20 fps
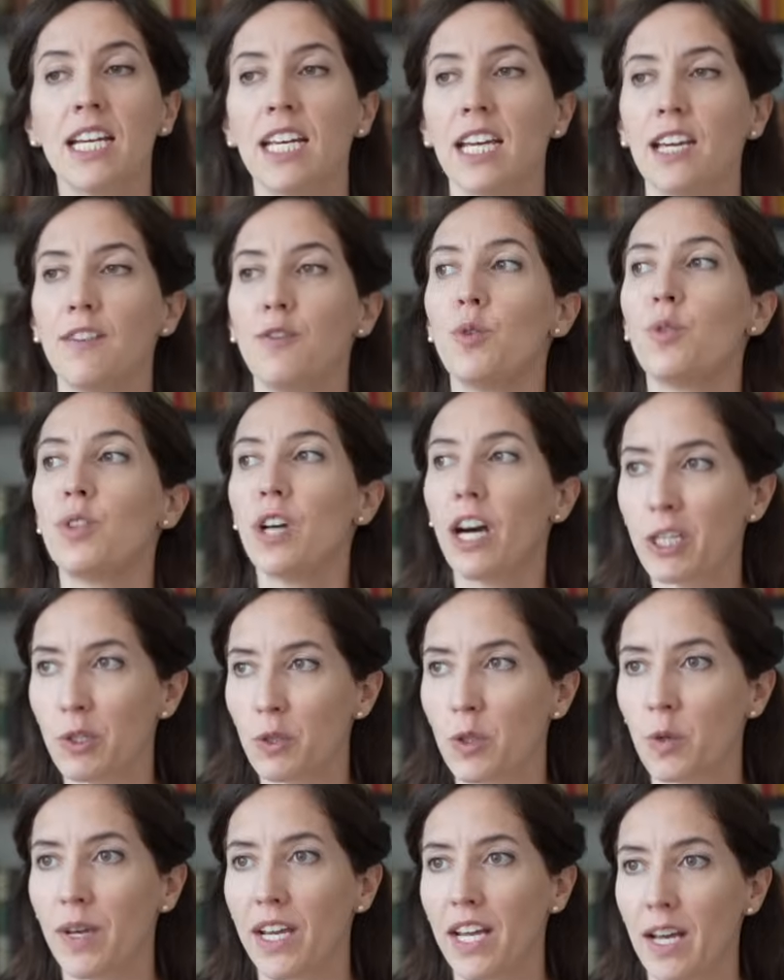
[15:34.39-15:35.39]
If you thought you were
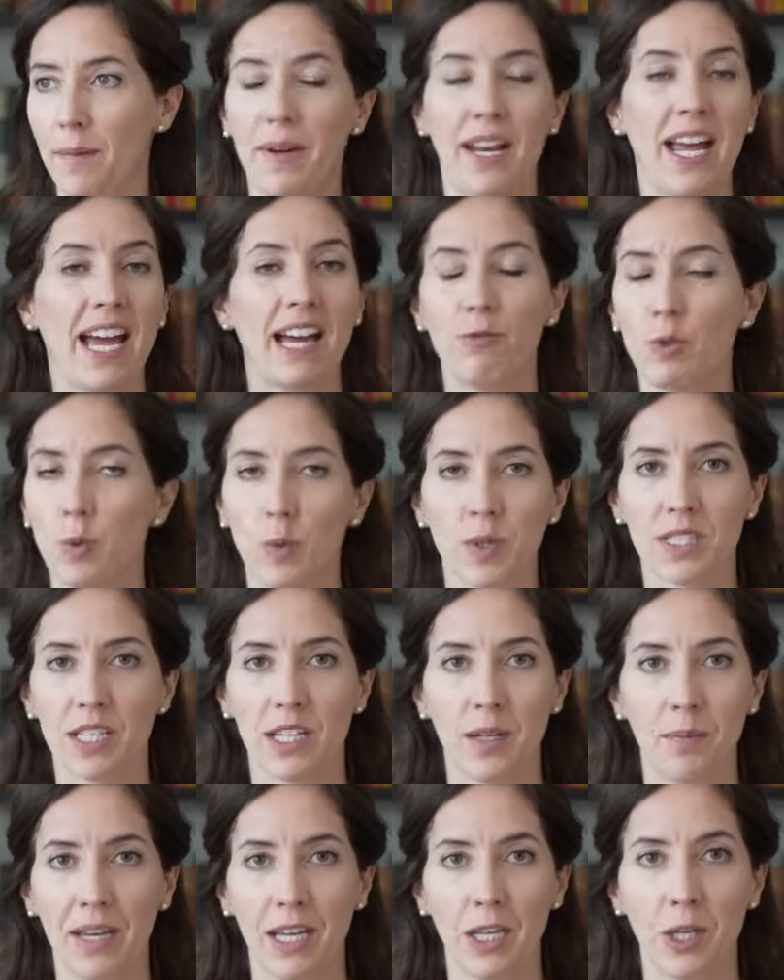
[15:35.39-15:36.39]
gonna wake up and everyone's
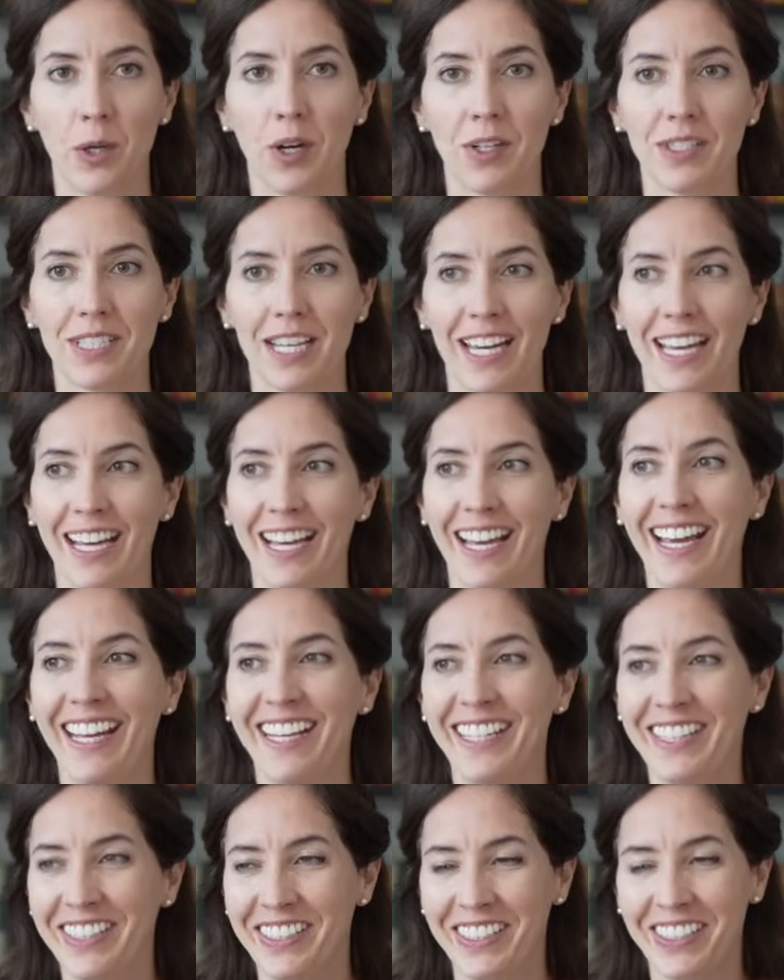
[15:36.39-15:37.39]
gonna obey you all day,
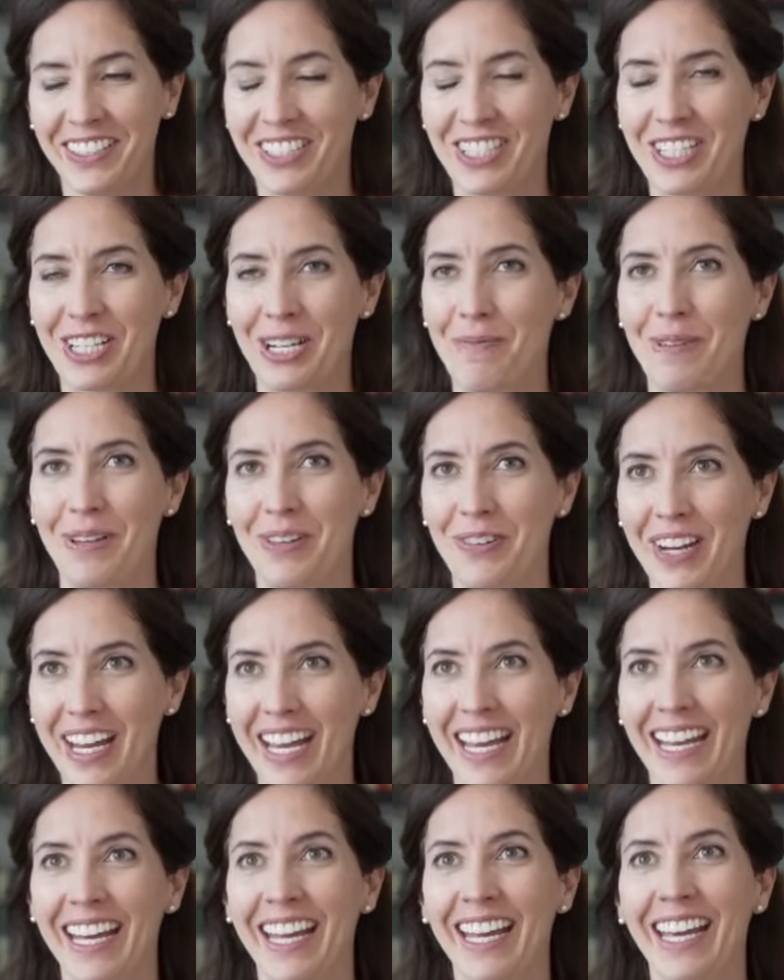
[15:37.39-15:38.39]
it's gonna be
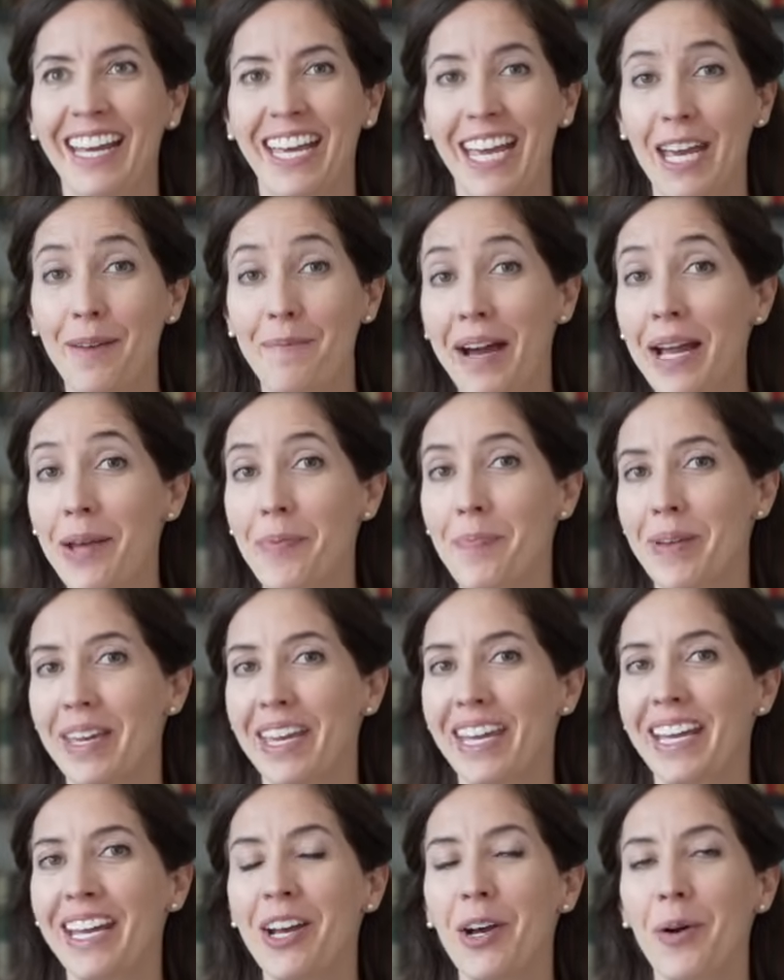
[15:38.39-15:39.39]
great. It might
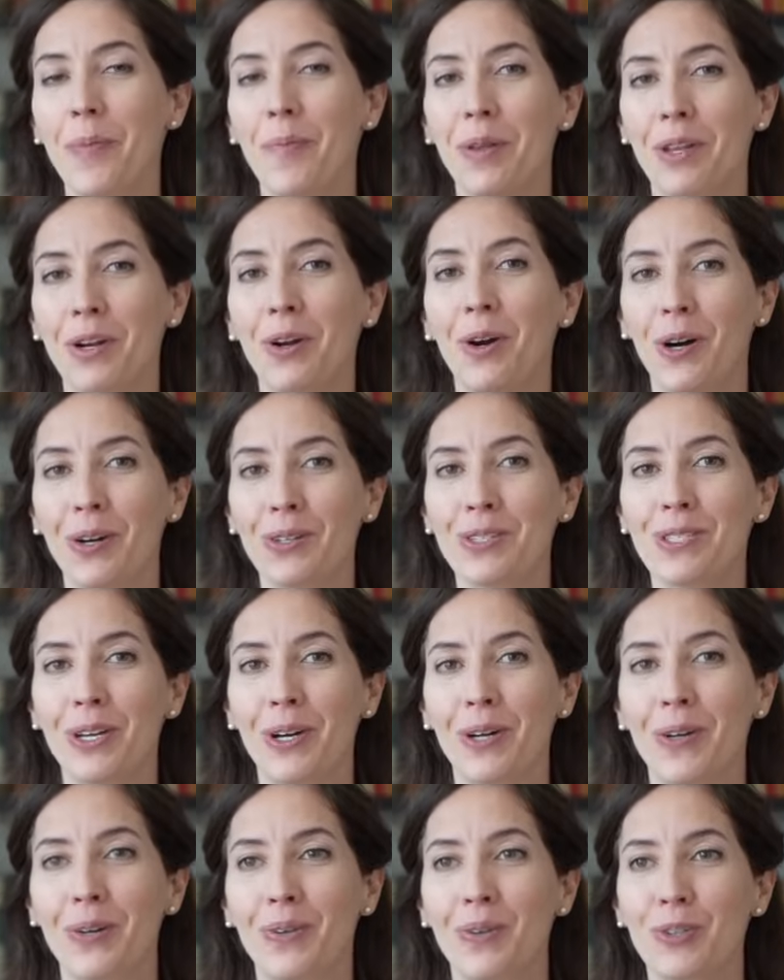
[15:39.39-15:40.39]
be, but there
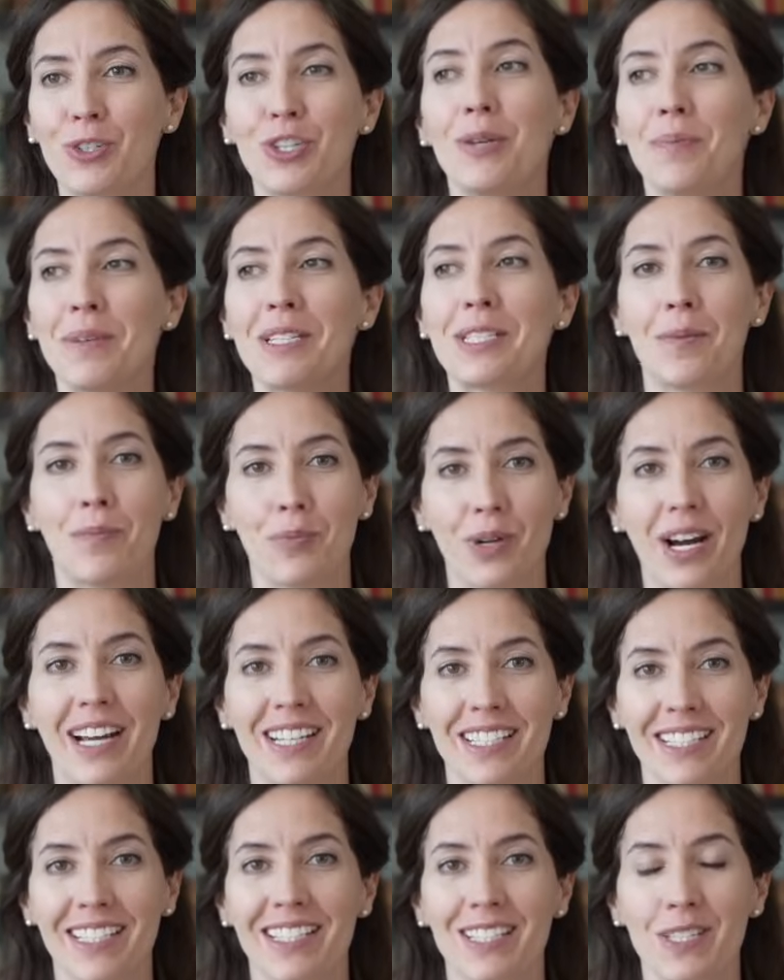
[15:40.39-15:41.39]
also shouldn't be
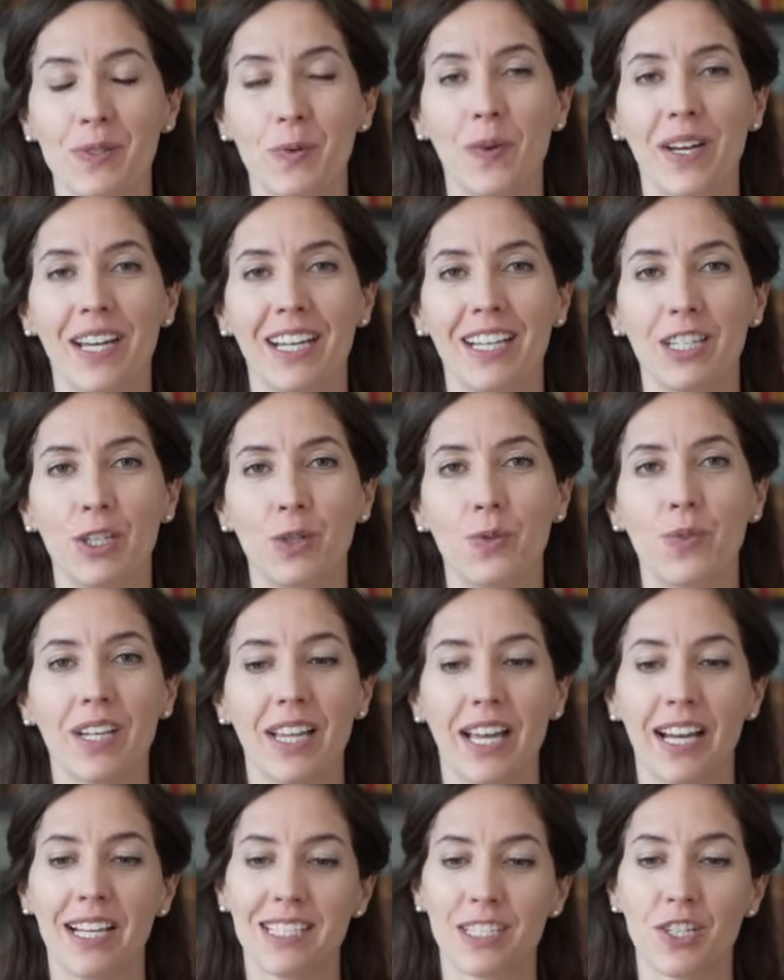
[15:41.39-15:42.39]
surprises when you
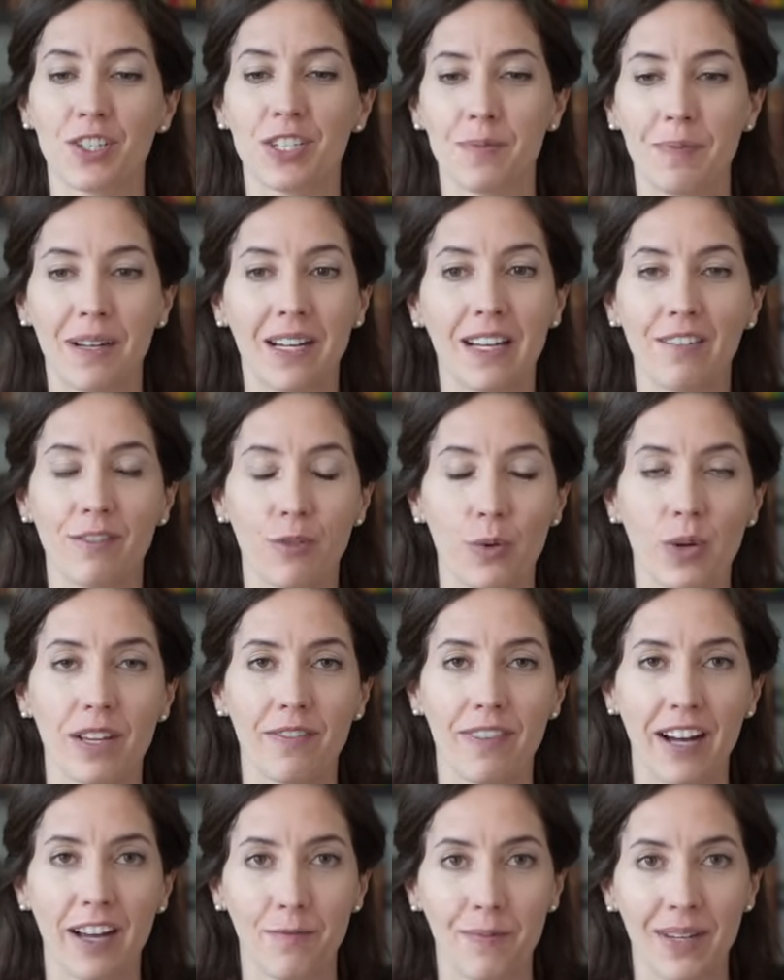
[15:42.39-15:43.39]
realize you're spending
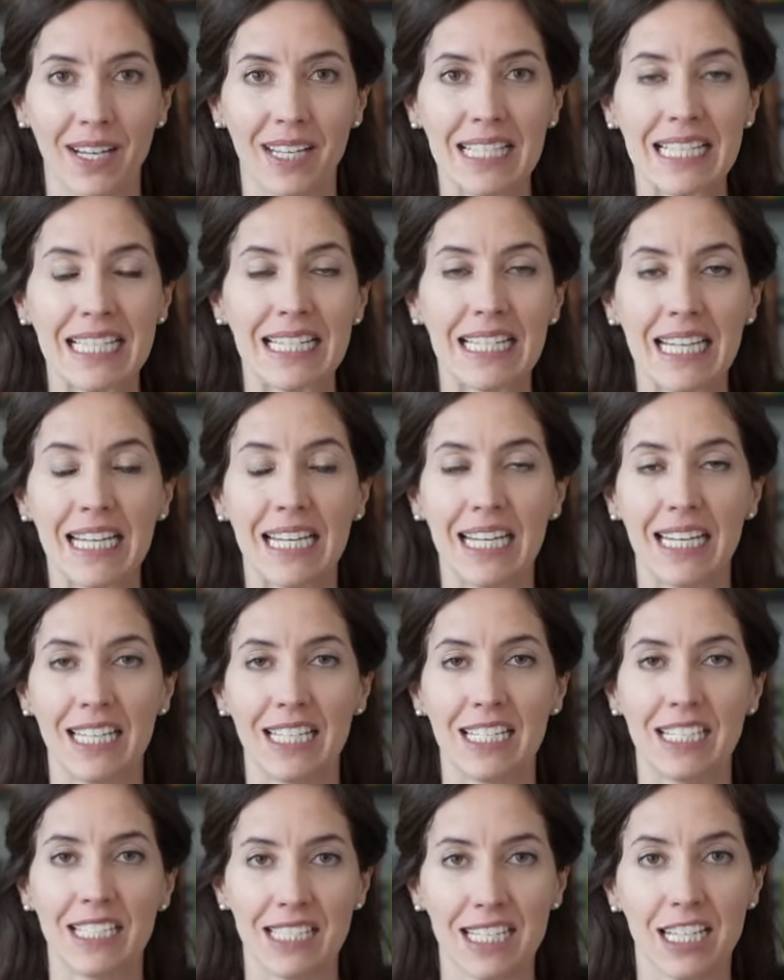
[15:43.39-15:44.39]
45 minutes leaning
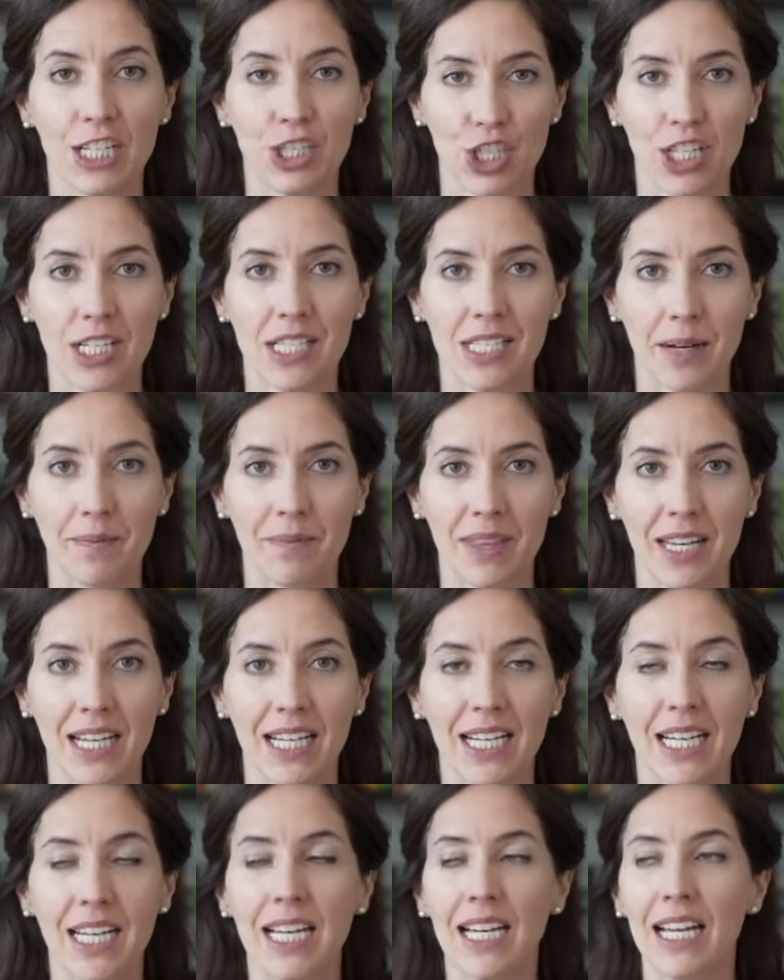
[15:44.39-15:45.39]
into teaching something.